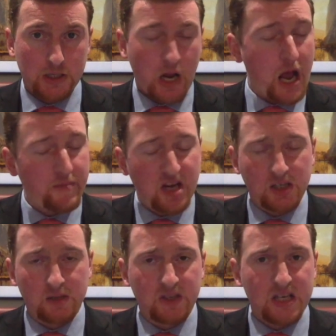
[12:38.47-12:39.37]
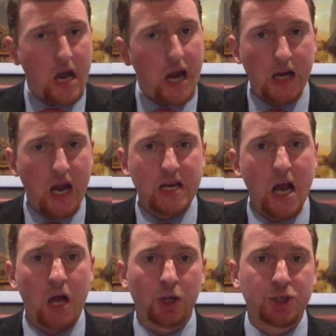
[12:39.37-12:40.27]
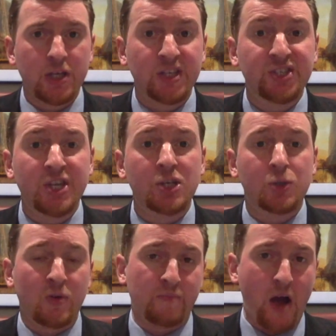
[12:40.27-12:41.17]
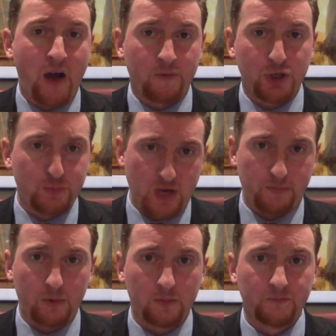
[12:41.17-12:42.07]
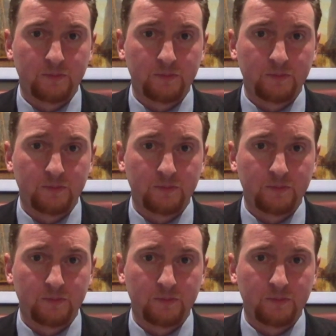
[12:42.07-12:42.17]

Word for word: Communism is not an ideology that seeks to impoverish people.